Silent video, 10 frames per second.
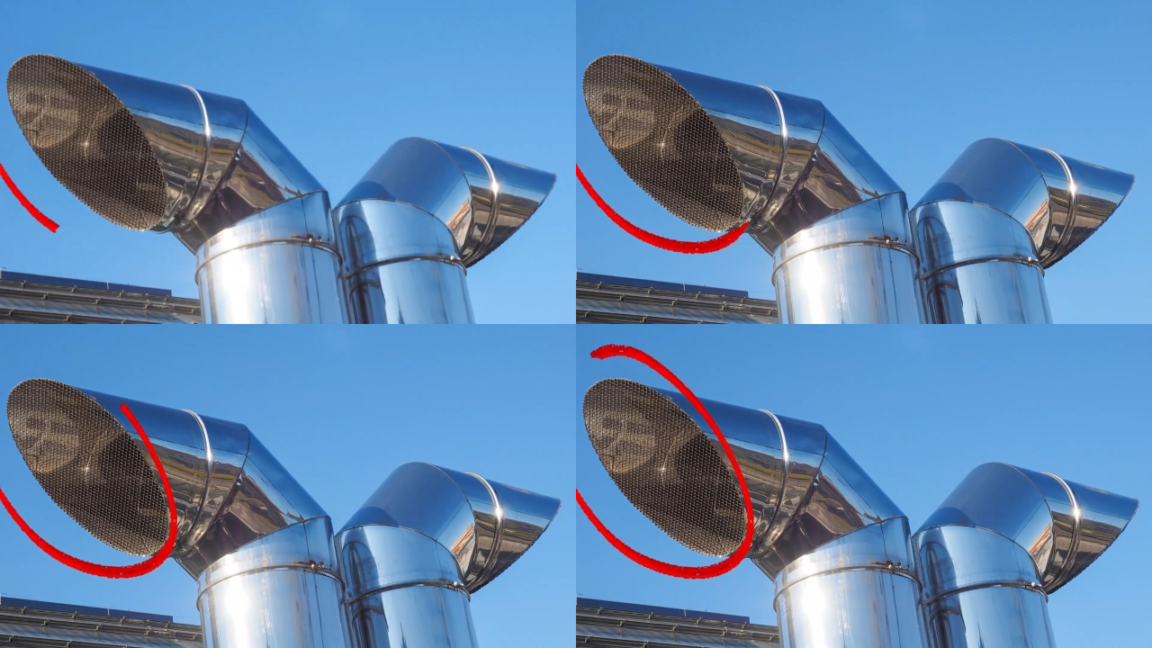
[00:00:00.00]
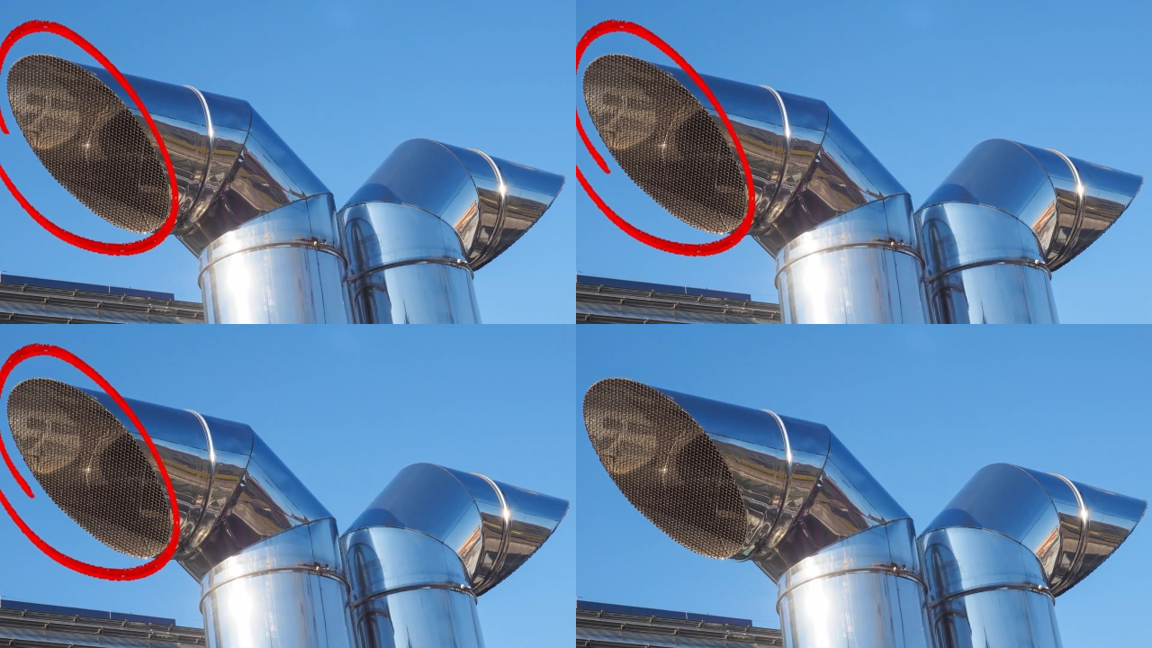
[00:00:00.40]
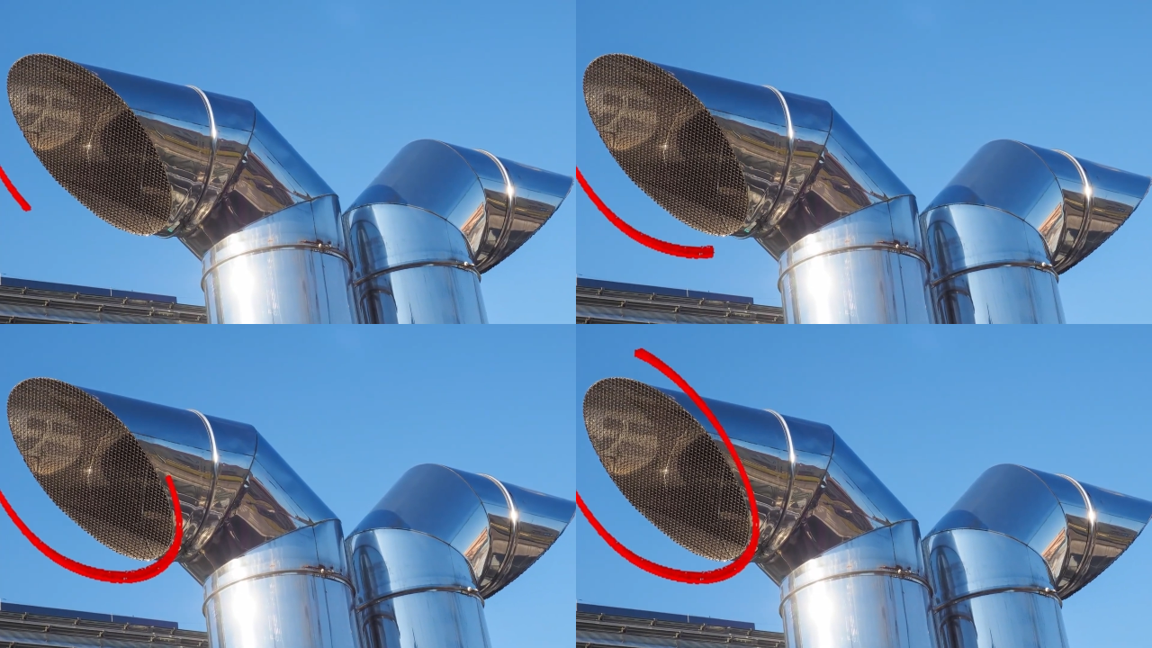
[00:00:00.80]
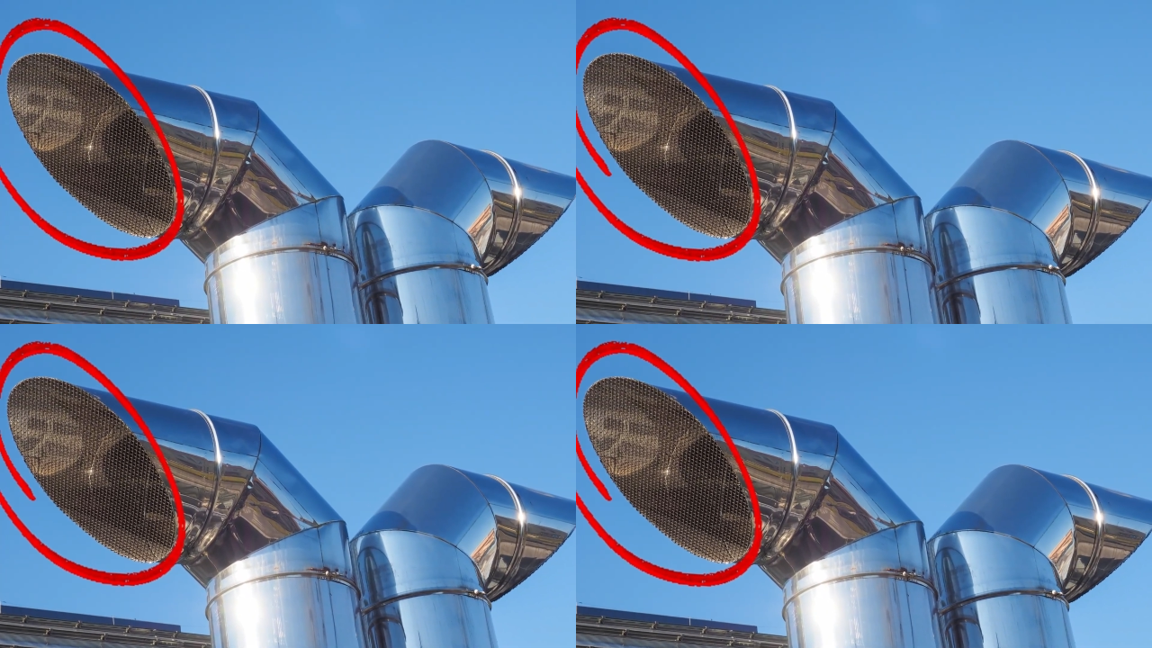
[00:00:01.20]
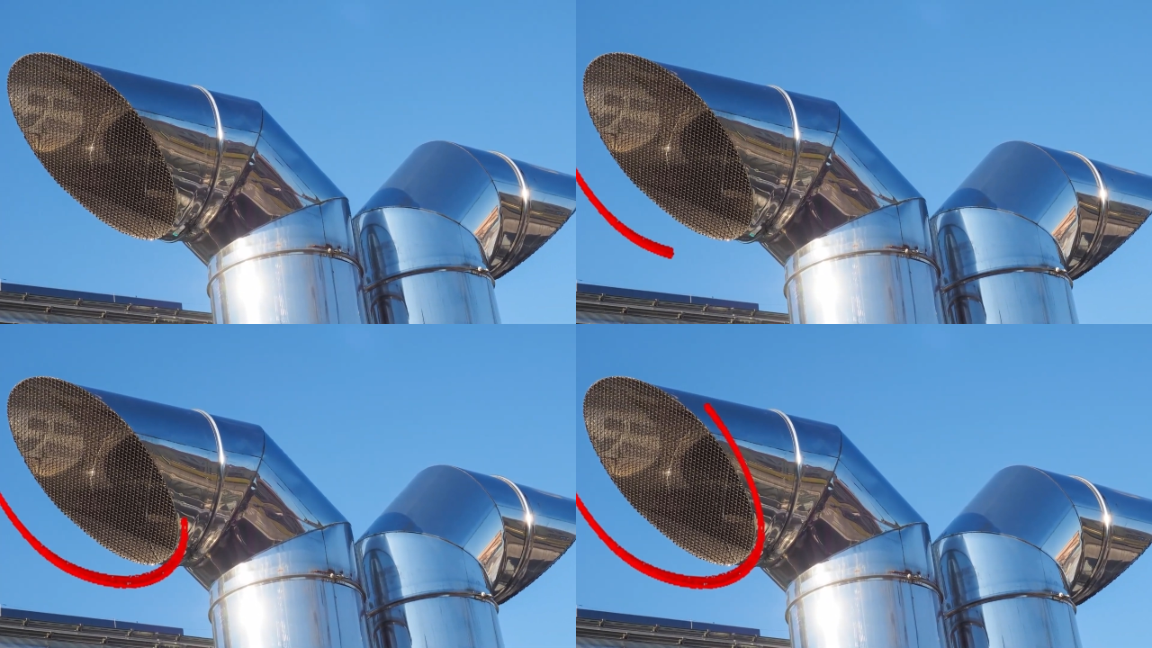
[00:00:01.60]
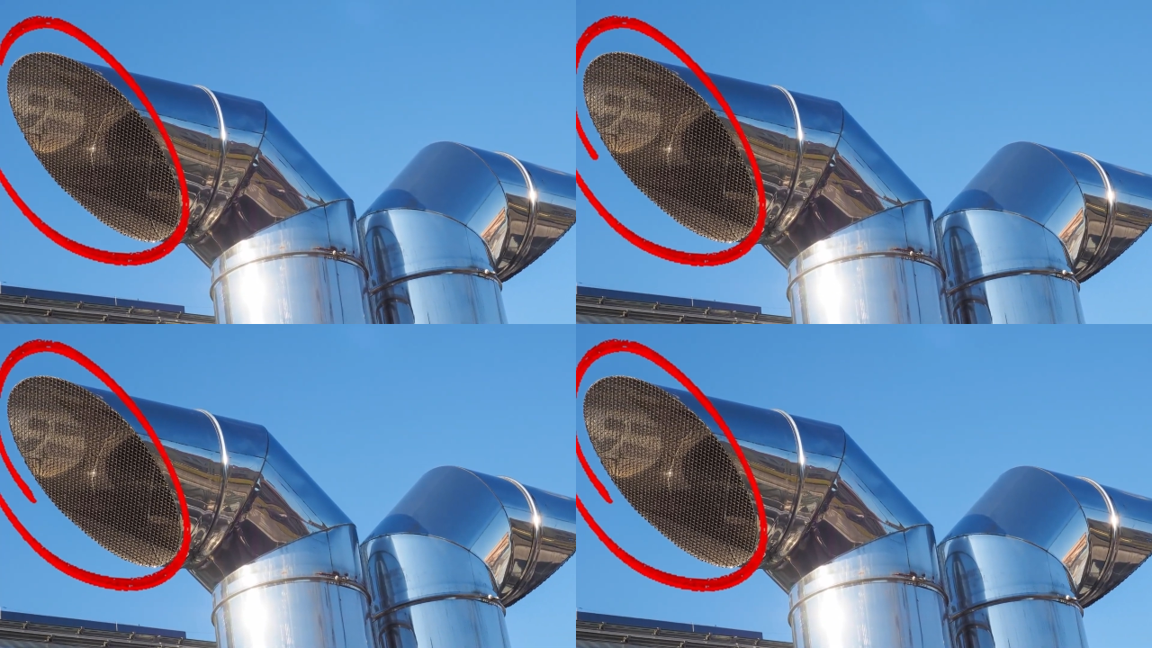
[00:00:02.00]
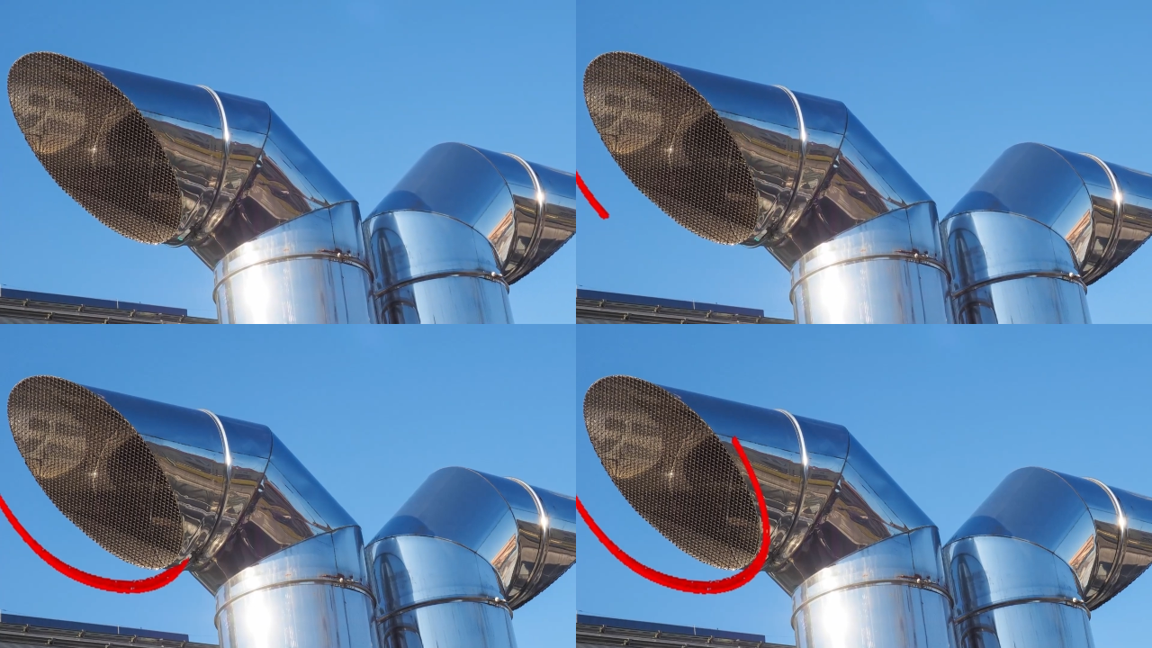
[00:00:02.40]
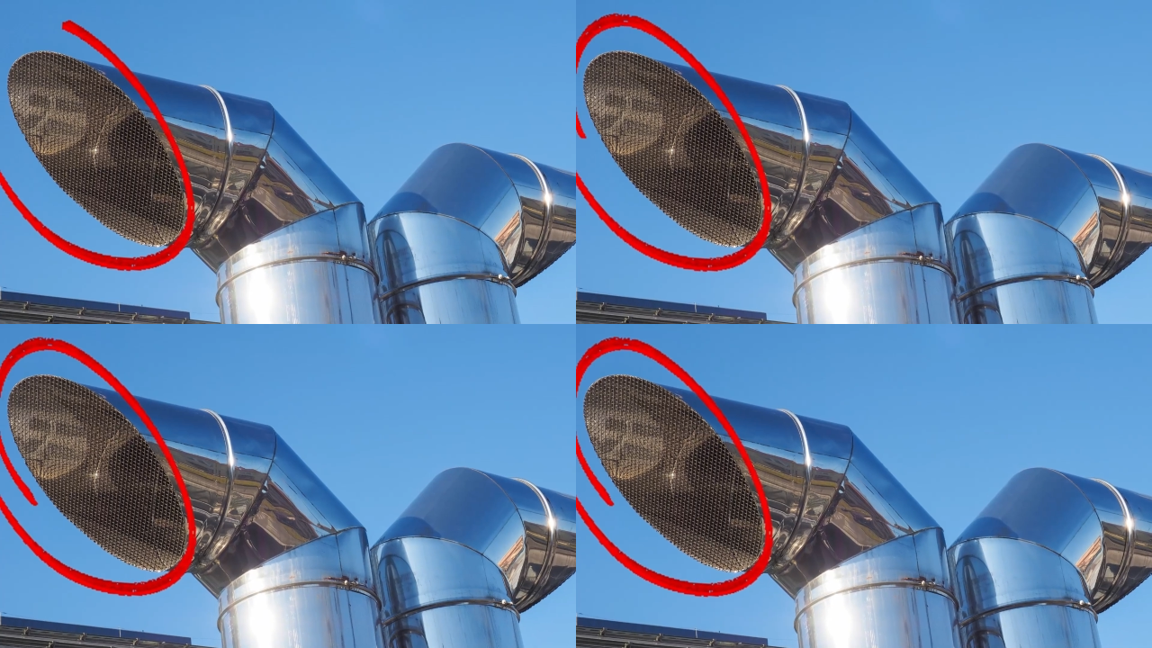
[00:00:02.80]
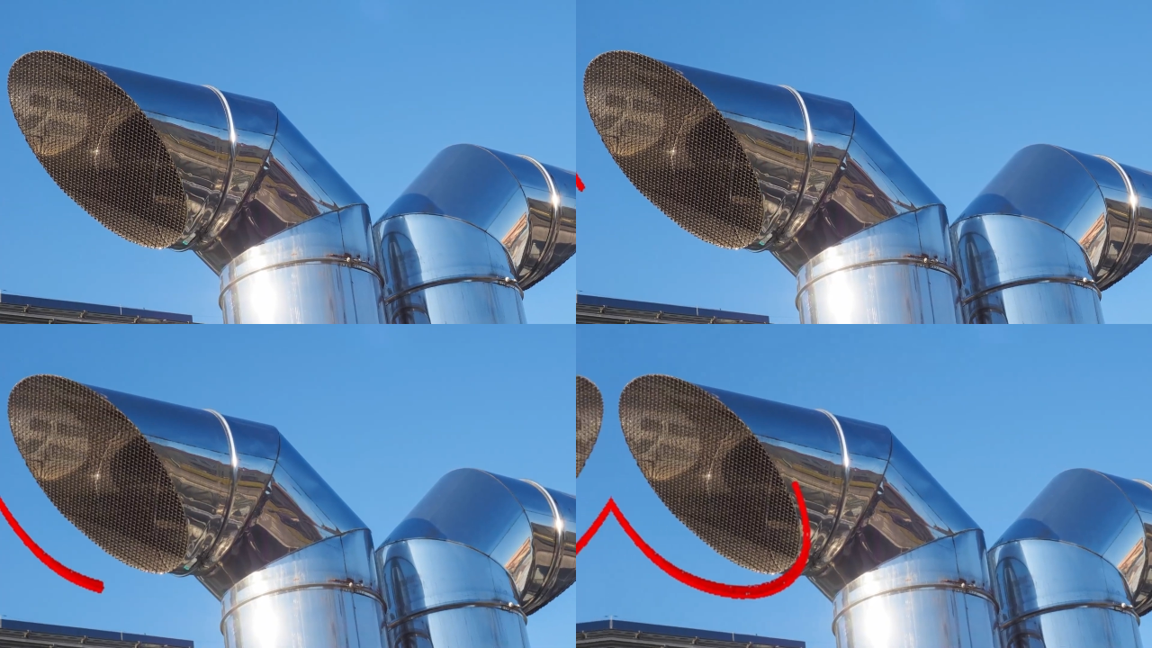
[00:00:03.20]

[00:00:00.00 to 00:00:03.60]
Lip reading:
No face is visible, so there are no lips to read.